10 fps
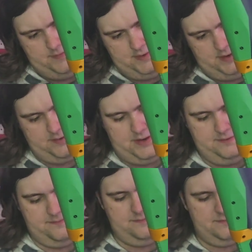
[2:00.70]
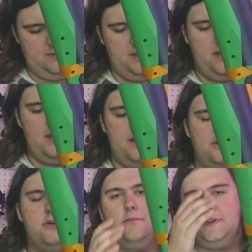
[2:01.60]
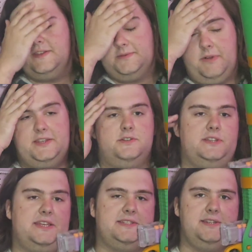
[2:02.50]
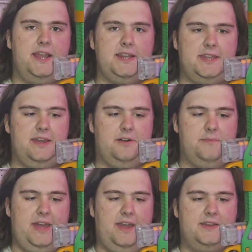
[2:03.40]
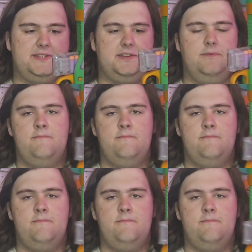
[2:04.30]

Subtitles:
Okay. Normally this blaster takes Nightingale mags,